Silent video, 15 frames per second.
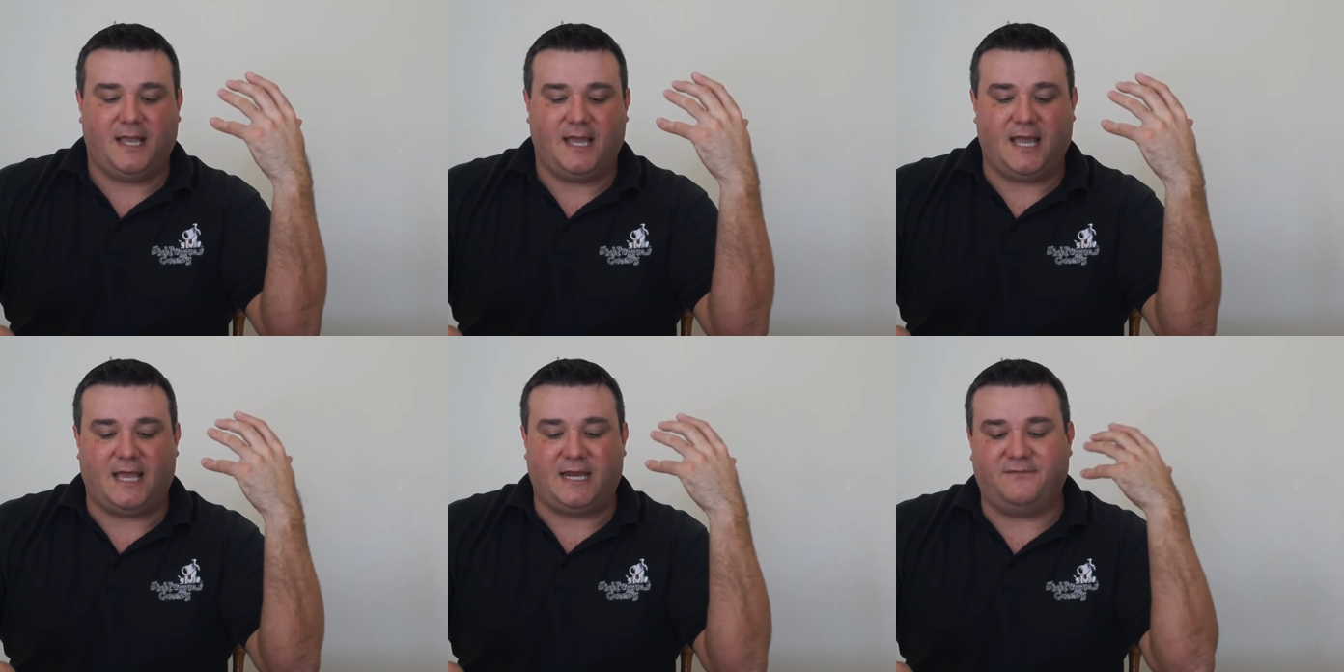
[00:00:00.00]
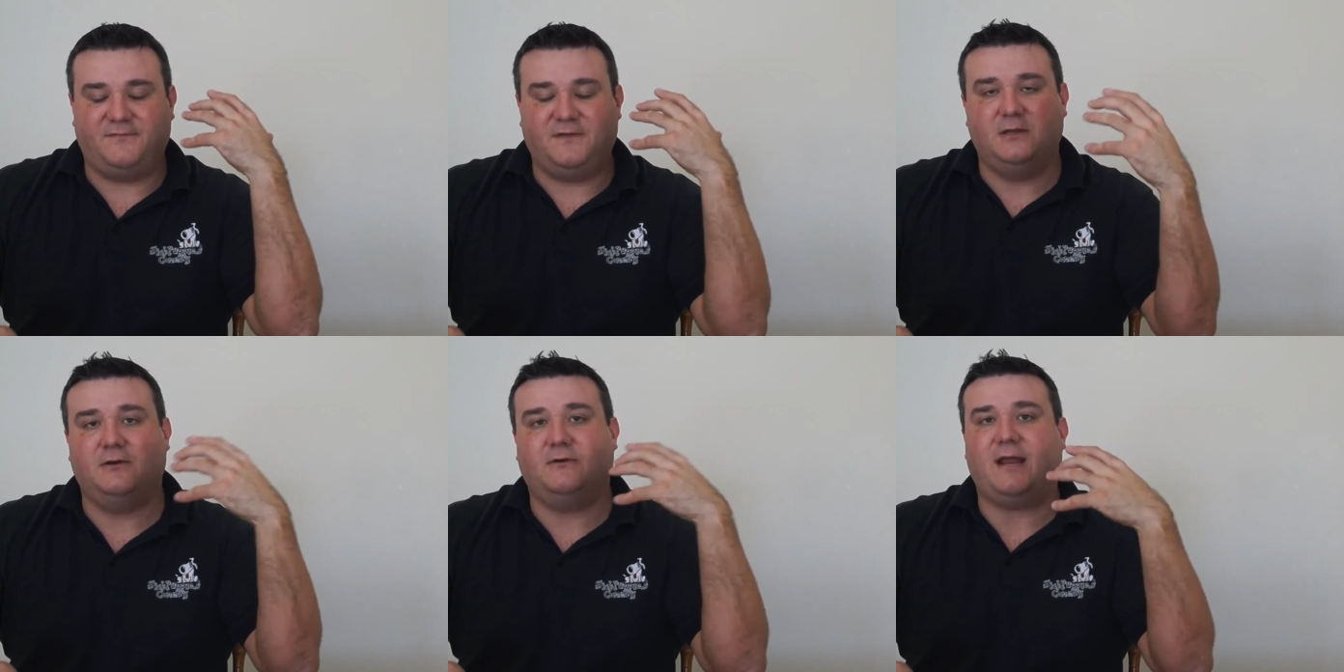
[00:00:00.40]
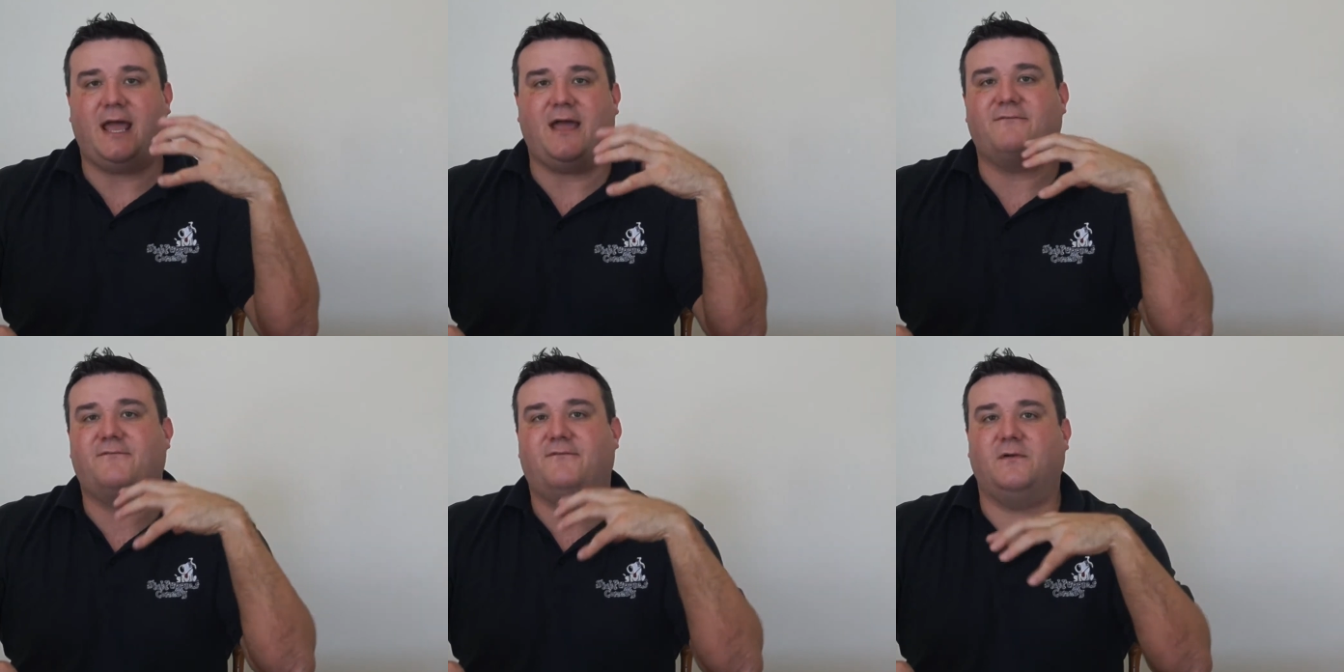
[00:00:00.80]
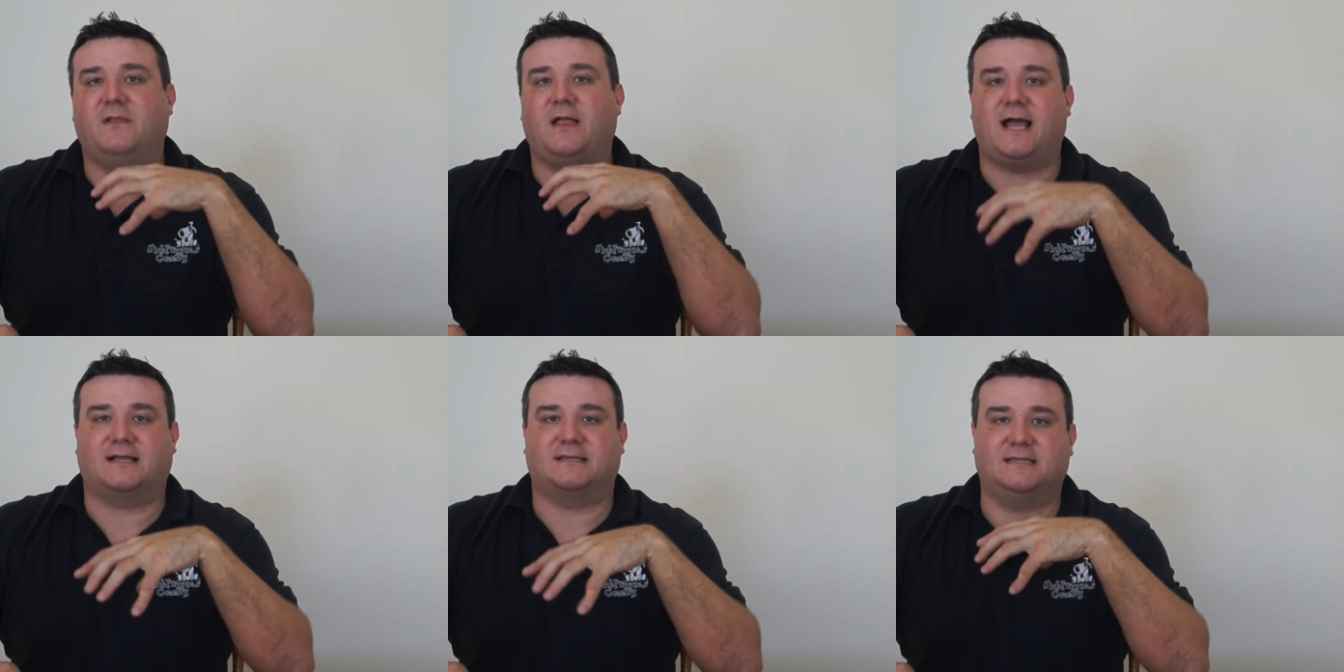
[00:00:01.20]
And if you don't have full
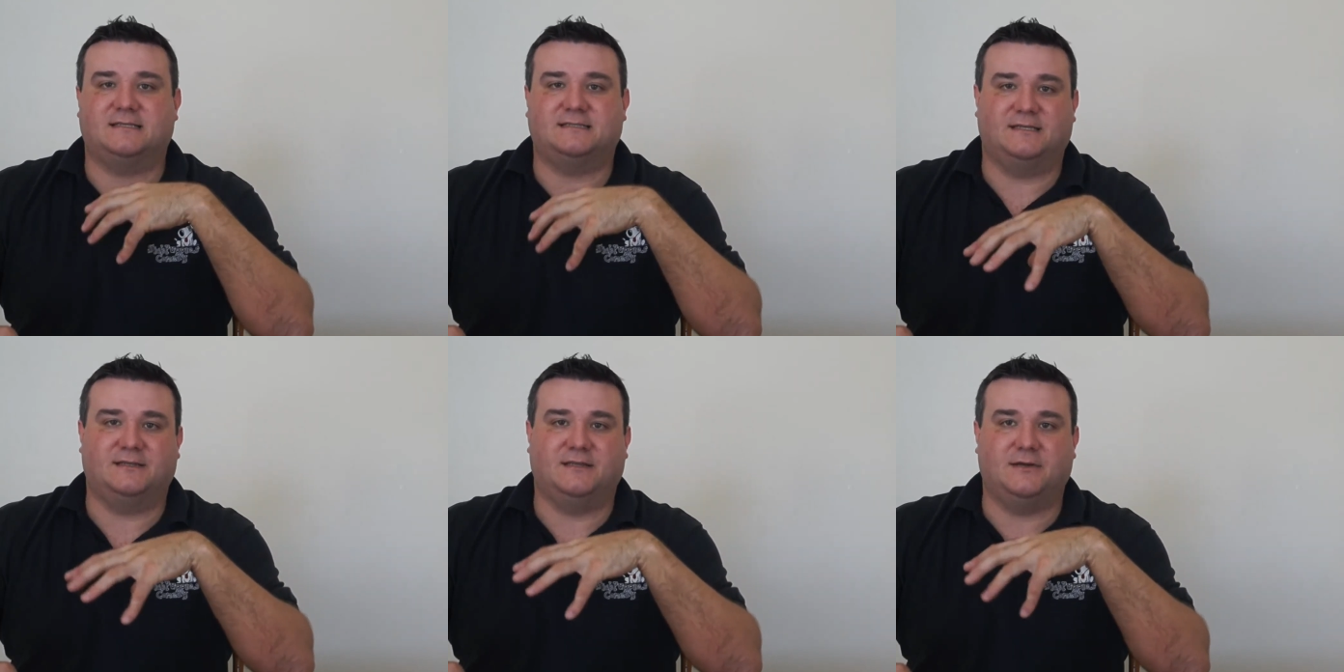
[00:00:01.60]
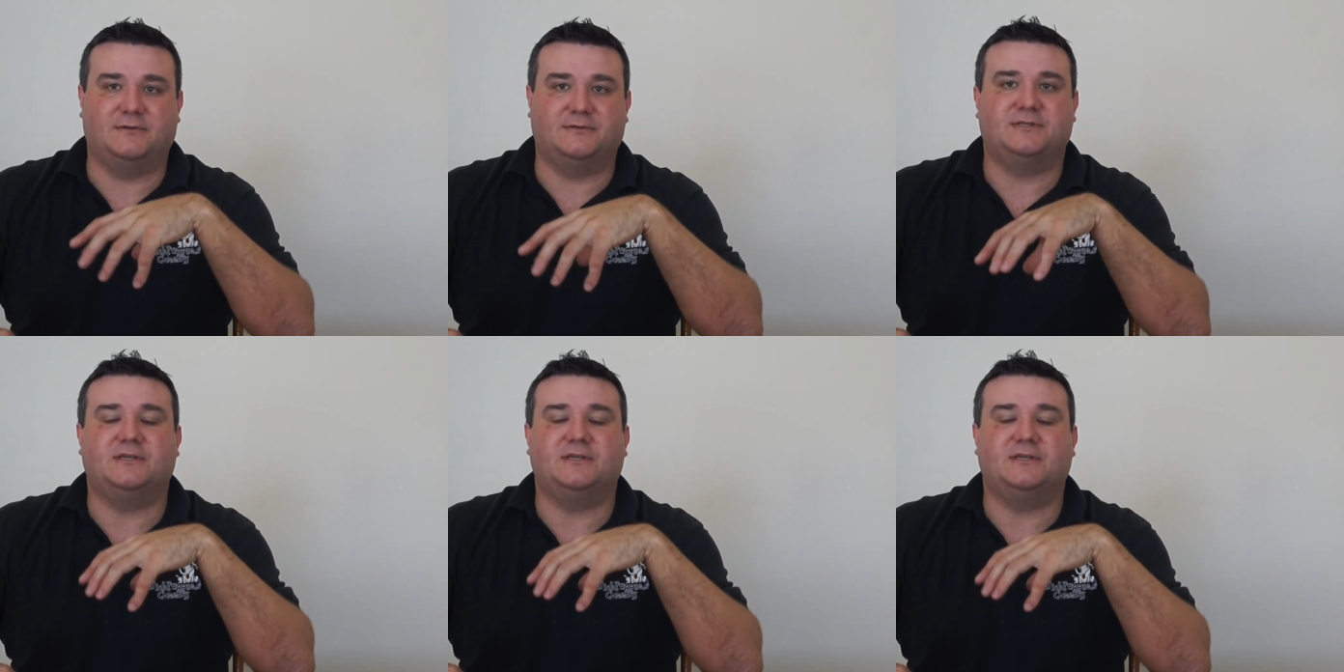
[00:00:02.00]
access to those,